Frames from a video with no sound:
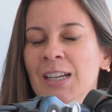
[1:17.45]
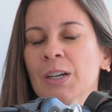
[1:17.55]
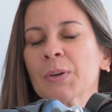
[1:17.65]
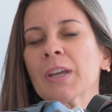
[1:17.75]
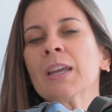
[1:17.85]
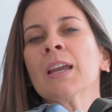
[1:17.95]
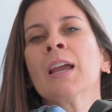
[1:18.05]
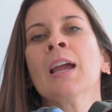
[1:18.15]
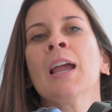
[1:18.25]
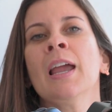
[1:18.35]
Okay?
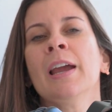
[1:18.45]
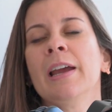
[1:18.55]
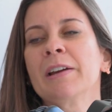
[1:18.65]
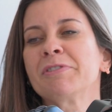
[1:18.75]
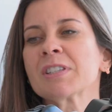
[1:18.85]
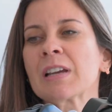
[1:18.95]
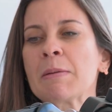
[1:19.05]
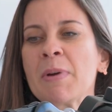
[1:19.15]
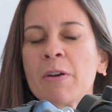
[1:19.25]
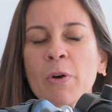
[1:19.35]
Every
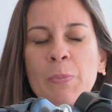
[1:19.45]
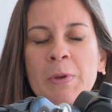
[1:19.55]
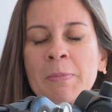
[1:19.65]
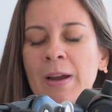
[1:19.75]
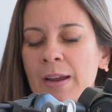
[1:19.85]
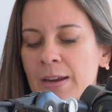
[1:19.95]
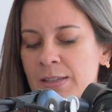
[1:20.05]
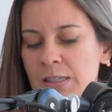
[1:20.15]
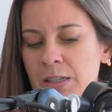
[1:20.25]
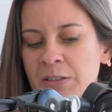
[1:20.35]
time I open my
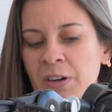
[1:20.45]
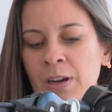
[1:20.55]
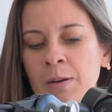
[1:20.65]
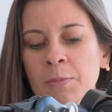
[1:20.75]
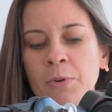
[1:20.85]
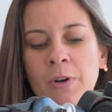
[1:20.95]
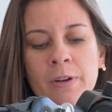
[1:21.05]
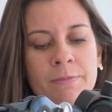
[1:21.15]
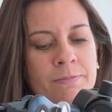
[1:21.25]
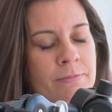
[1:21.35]
Instagram
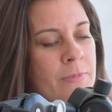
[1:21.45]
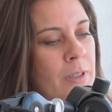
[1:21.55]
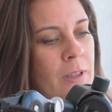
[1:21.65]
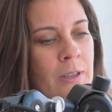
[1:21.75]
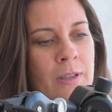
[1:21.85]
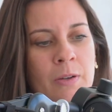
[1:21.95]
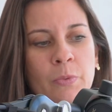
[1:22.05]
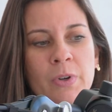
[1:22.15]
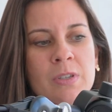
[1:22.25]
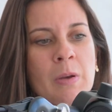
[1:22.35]
or
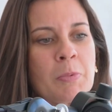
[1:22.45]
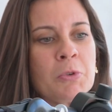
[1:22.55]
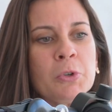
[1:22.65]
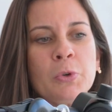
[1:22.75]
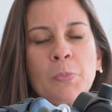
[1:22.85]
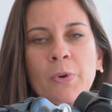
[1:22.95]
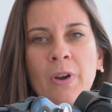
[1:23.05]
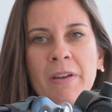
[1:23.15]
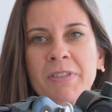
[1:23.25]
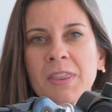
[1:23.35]
WhatsApp group or
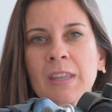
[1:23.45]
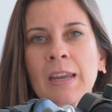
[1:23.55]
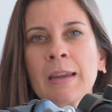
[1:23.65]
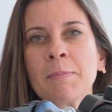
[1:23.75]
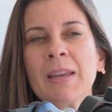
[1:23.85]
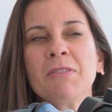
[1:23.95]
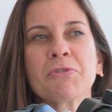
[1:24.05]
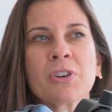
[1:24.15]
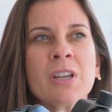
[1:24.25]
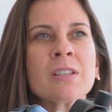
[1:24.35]
everything, many
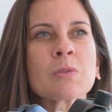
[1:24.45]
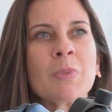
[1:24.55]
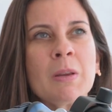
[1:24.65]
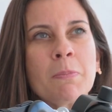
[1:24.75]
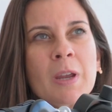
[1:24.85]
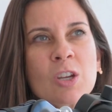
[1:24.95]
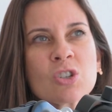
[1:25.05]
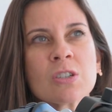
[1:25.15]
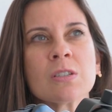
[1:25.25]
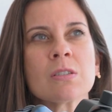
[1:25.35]
friends, many
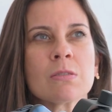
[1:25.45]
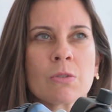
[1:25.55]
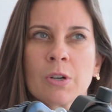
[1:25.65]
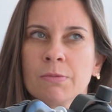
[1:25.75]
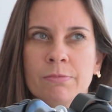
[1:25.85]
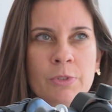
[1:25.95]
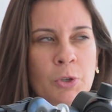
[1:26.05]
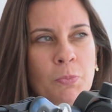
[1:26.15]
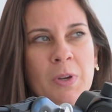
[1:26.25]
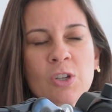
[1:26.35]
patients or
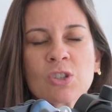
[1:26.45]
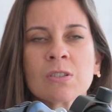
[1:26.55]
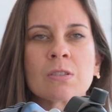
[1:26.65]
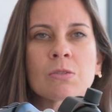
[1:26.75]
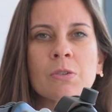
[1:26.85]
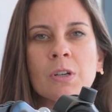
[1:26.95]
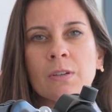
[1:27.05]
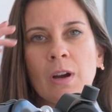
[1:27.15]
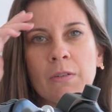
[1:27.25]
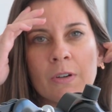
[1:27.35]
new patients or
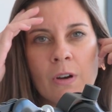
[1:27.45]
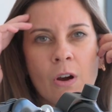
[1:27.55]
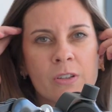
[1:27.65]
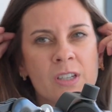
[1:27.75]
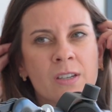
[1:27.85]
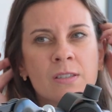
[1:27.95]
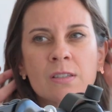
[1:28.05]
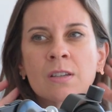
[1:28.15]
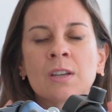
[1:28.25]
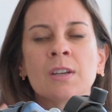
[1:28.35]
our
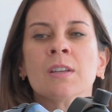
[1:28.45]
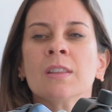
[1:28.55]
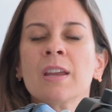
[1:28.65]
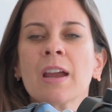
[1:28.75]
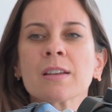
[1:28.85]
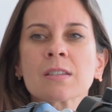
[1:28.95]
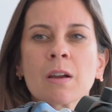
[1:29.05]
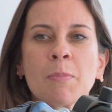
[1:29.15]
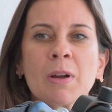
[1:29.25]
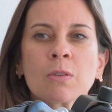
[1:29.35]
audience, they ask
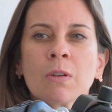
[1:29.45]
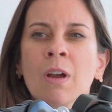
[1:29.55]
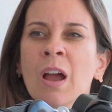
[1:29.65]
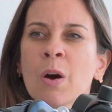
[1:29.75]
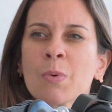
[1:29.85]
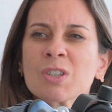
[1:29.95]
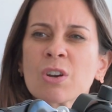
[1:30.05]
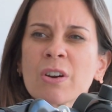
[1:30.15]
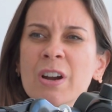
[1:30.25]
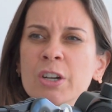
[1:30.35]
about what
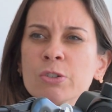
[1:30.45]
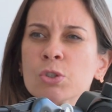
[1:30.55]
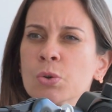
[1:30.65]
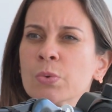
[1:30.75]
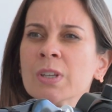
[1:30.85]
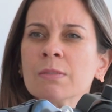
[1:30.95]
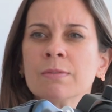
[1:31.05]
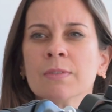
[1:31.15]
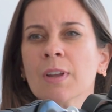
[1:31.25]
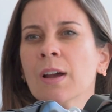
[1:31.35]
are you doing
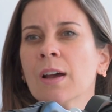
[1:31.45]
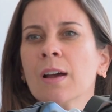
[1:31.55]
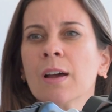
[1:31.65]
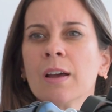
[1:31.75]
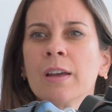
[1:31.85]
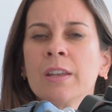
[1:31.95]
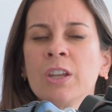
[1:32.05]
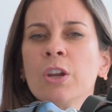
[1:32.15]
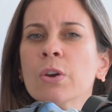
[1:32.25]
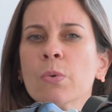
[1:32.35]

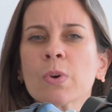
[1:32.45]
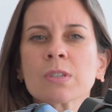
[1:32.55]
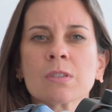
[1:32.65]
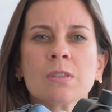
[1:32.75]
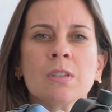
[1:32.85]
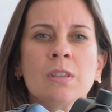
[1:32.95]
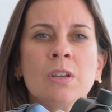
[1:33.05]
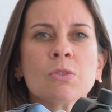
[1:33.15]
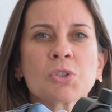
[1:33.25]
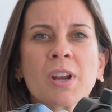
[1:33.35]
new, what's the
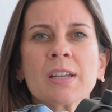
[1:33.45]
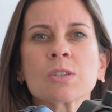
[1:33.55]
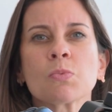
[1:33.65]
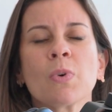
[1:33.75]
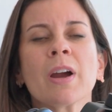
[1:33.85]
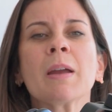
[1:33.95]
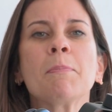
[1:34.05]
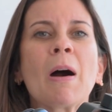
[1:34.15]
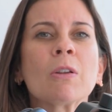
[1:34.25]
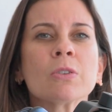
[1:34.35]
new trends, why
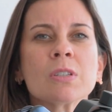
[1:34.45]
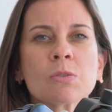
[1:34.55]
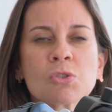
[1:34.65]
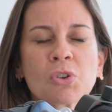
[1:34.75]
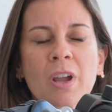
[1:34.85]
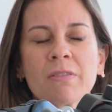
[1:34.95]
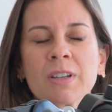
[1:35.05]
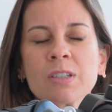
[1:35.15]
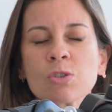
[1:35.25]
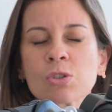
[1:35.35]
Paulo is
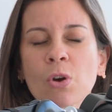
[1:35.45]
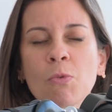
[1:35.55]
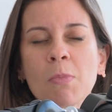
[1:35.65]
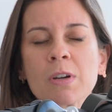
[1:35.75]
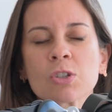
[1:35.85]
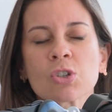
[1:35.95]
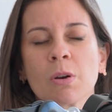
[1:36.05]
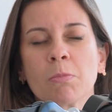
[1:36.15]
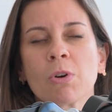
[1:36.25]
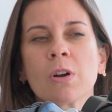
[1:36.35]
traveling so much
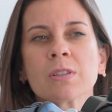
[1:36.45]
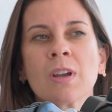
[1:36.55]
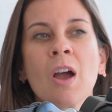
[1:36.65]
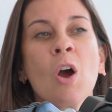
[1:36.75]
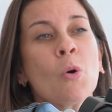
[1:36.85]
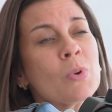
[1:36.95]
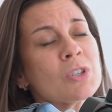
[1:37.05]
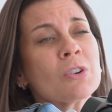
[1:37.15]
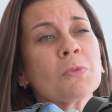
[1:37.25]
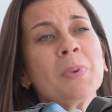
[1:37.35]
abroad, what
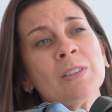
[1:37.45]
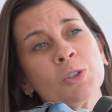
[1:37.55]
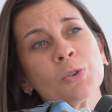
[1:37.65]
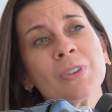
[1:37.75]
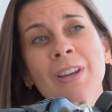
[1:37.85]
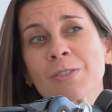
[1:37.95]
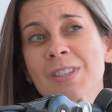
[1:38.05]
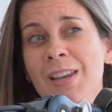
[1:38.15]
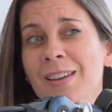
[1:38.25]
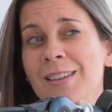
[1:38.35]
have you been doing
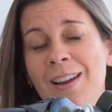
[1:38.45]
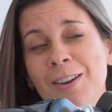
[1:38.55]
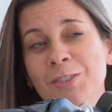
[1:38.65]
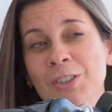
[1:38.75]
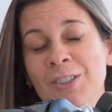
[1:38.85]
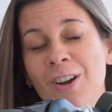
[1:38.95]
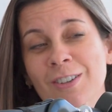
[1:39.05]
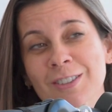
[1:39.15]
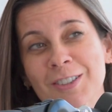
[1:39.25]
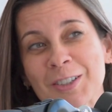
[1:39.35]
outside the country,
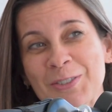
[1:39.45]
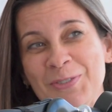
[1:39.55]
doctor?